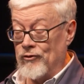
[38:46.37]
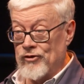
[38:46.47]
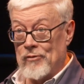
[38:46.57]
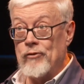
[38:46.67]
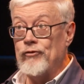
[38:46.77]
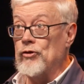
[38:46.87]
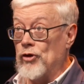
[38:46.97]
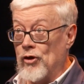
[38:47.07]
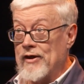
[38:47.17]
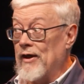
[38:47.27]
some of you
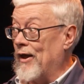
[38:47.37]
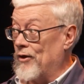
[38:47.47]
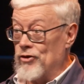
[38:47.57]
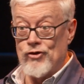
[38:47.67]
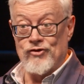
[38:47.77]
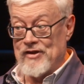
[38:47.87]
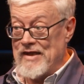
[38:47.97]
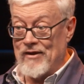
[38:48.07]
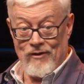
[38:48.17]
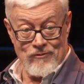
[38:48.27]
look ahead, and you see
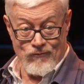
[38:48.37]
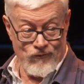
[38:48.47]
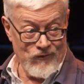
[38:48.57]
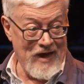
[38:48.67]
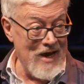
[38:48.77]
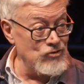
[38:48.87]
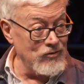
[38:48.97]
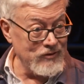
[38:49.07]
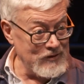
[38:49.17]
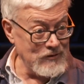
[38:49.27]
the
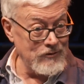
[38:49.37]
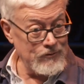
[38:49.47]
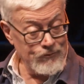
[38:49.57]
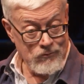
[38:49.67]
casualties,